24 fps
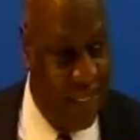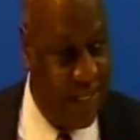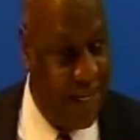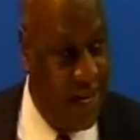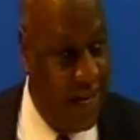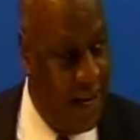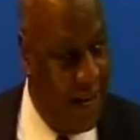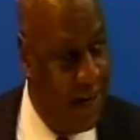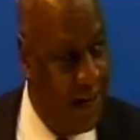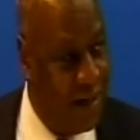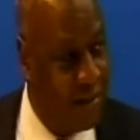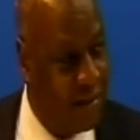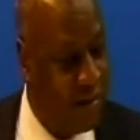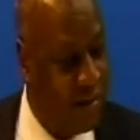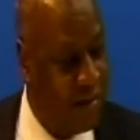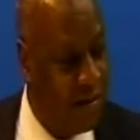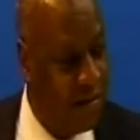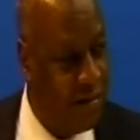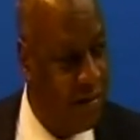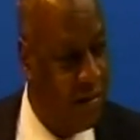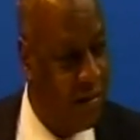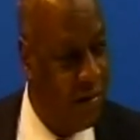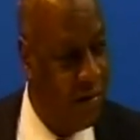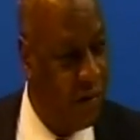link
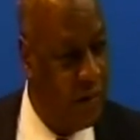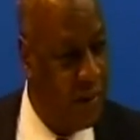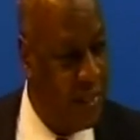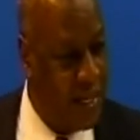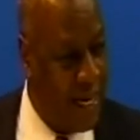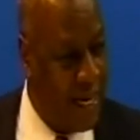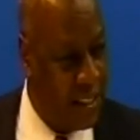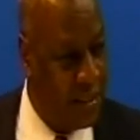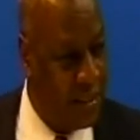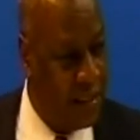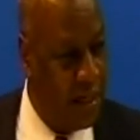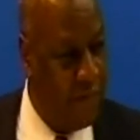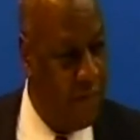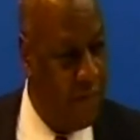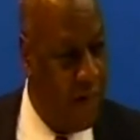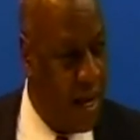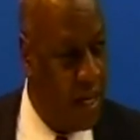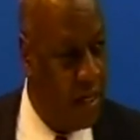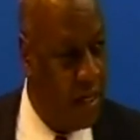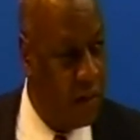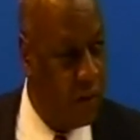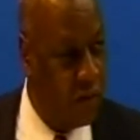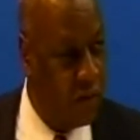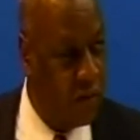to national
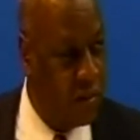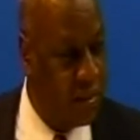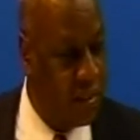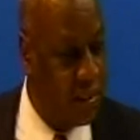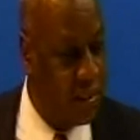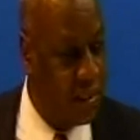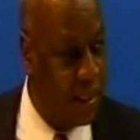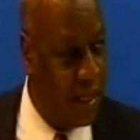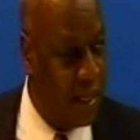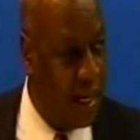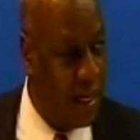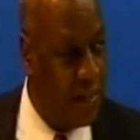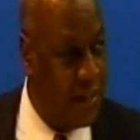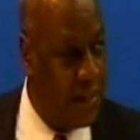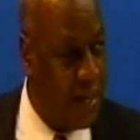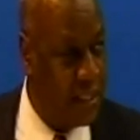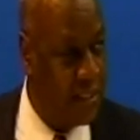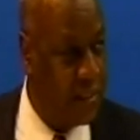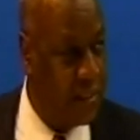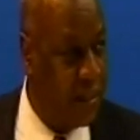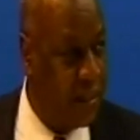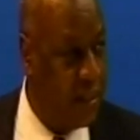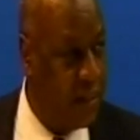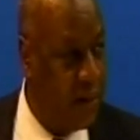values and
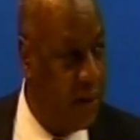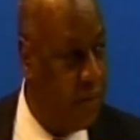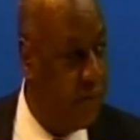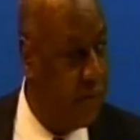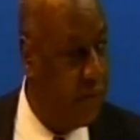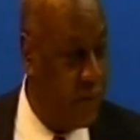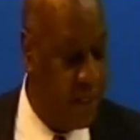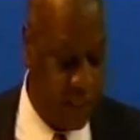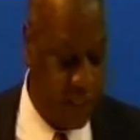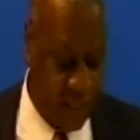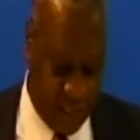national interests.